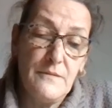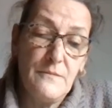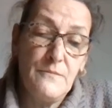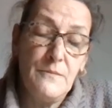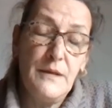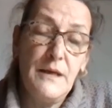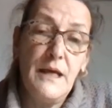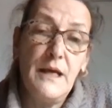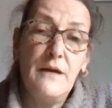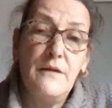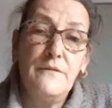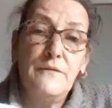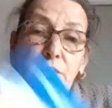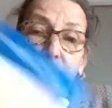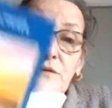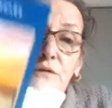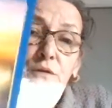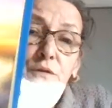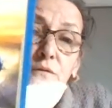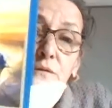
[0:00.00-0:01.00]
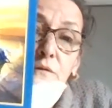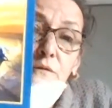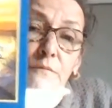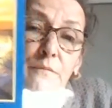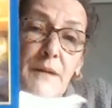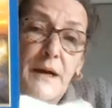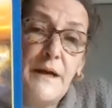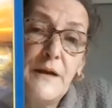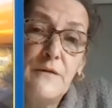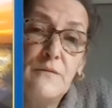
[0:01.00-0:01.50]
we have the Two of
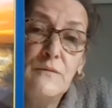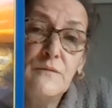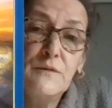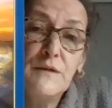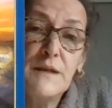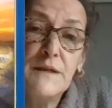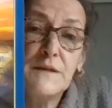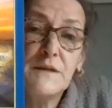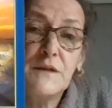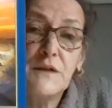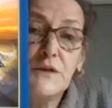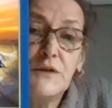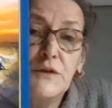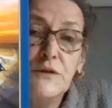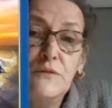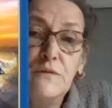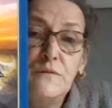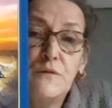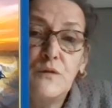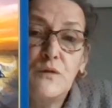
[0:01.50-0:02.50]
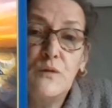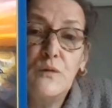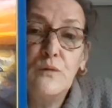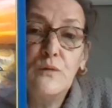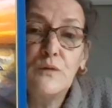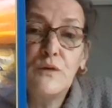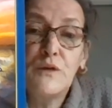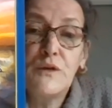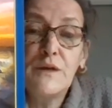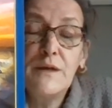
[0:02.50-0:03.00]
Michael, that's the Two of
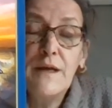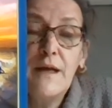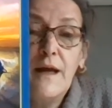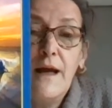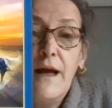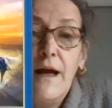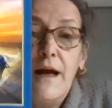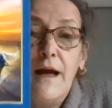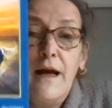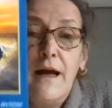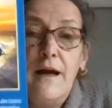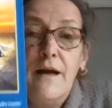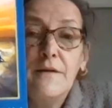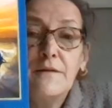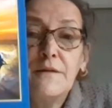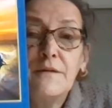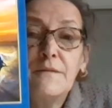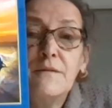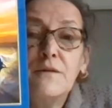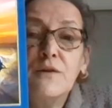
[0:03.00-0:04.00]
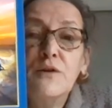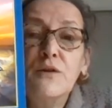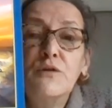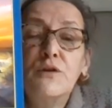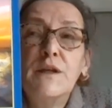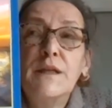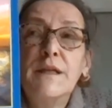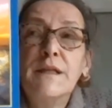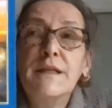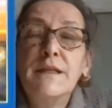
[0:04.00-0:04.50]
Swords, and
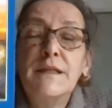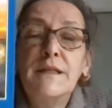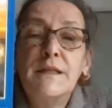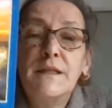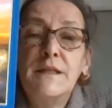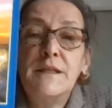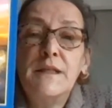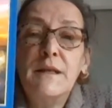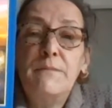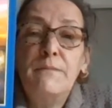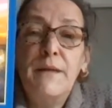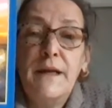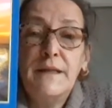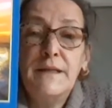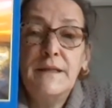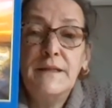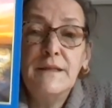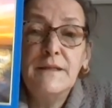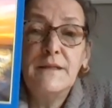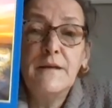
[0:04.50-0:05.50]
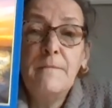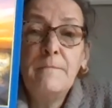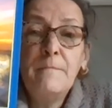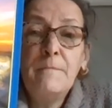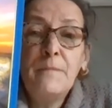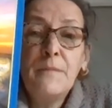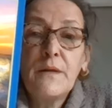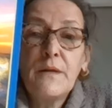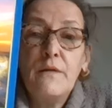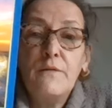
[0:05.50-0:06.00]
usually this is depicted
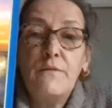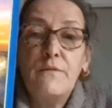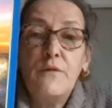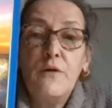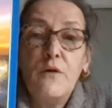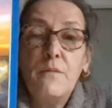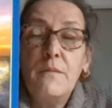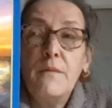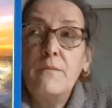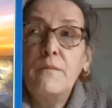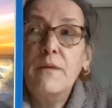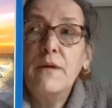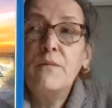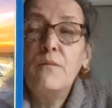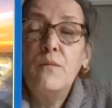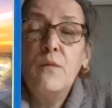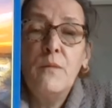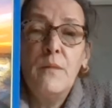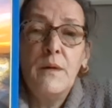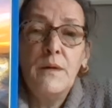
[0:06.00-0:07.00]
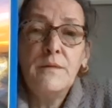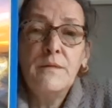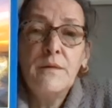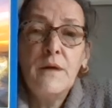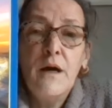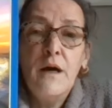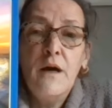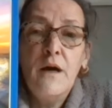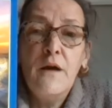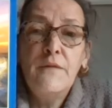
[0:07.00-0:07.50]
from with a woman
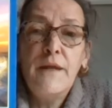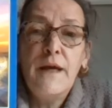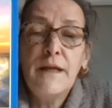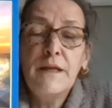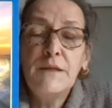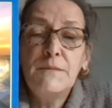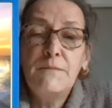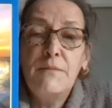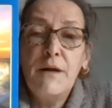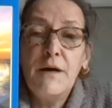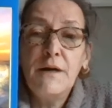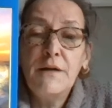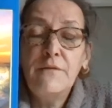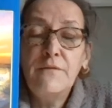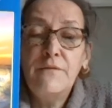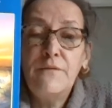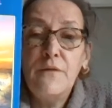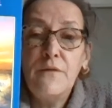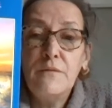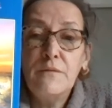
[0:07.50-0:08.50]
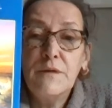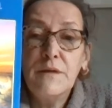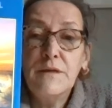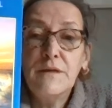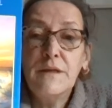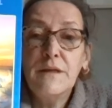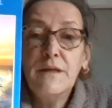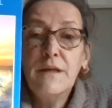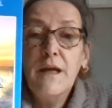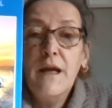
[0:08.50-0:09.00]
uh, that is blindfolded